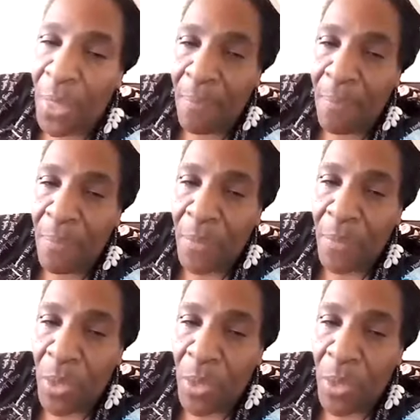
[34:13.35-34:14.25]
you
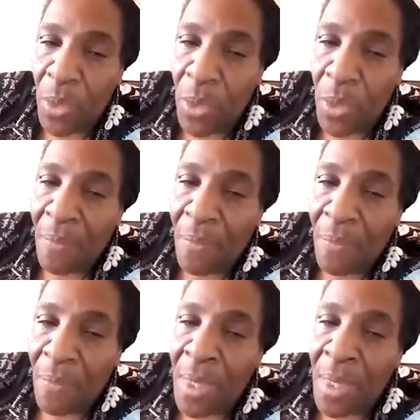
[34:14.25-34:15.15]
know?
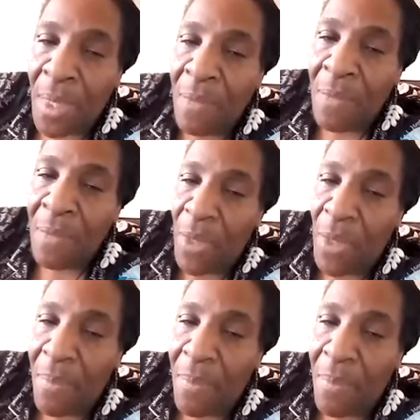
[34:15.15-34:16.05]
When COVID,
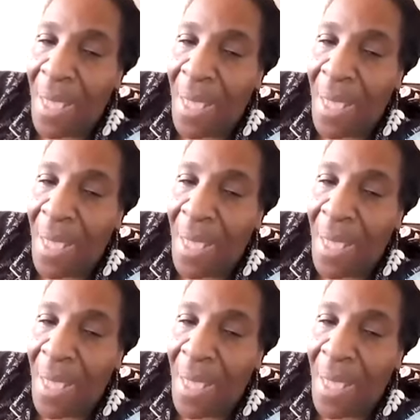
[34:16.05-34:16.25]
remember right. in the